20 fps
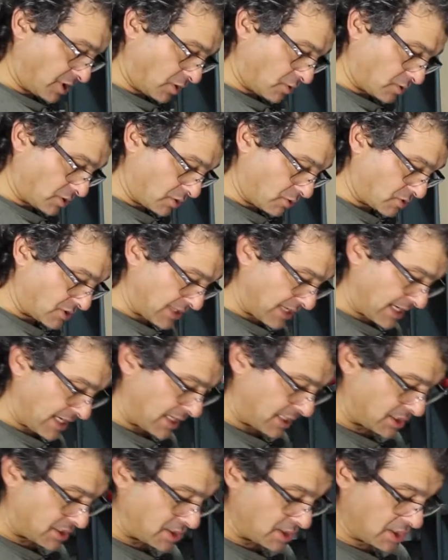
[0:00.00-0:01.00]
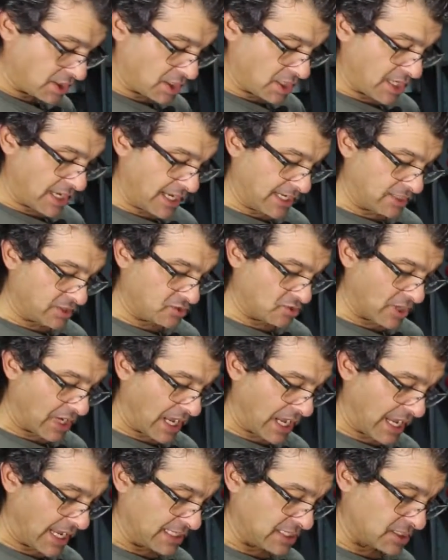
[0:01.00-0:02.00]
coat goes on and
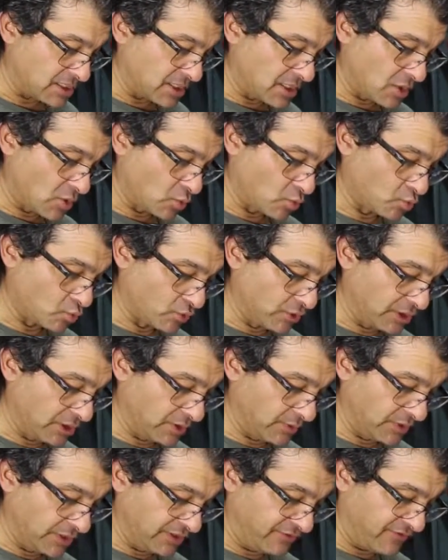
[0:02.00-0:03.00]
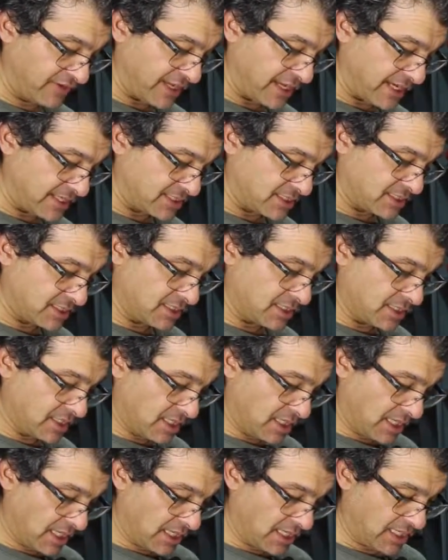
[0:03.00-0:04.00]
dries really, really fast,
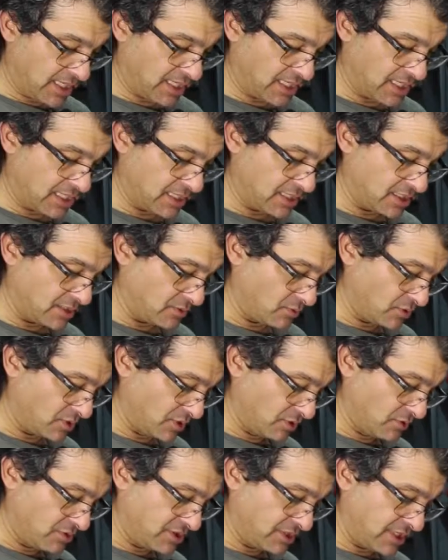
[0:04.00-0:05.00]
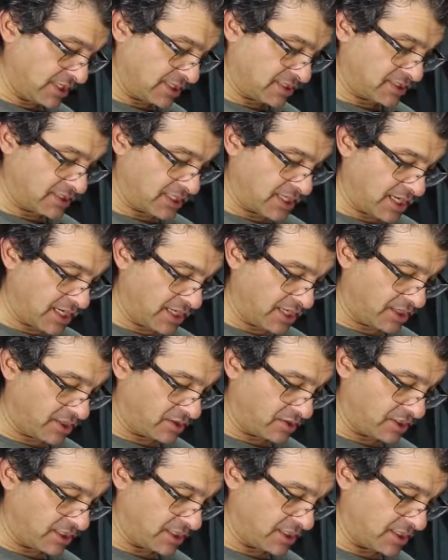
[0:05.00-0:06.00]
and as soon as it hits the
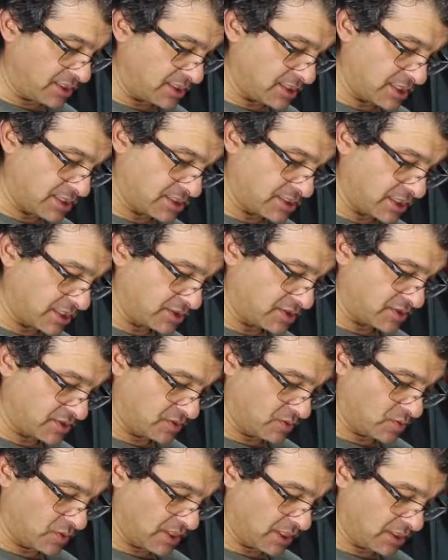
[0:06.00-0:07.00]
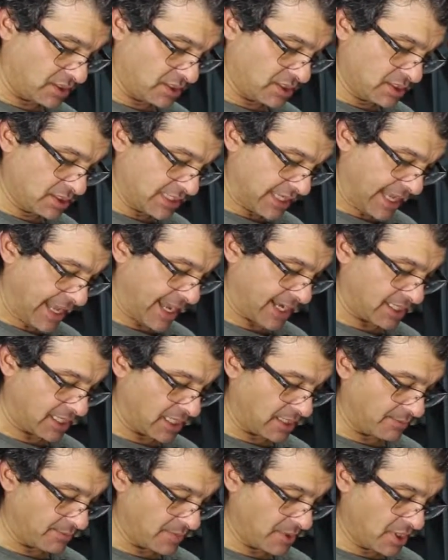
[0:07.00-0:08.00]
air, it starts to tack
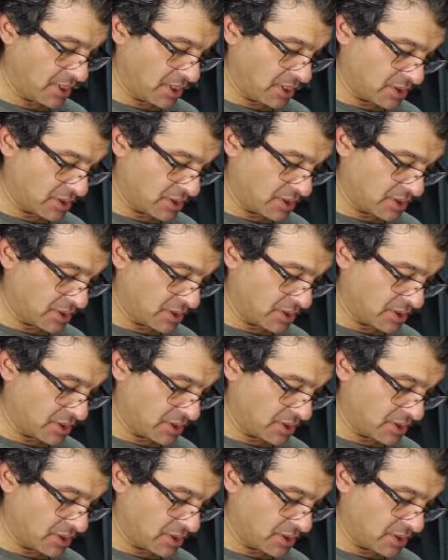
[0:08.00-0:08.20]
up.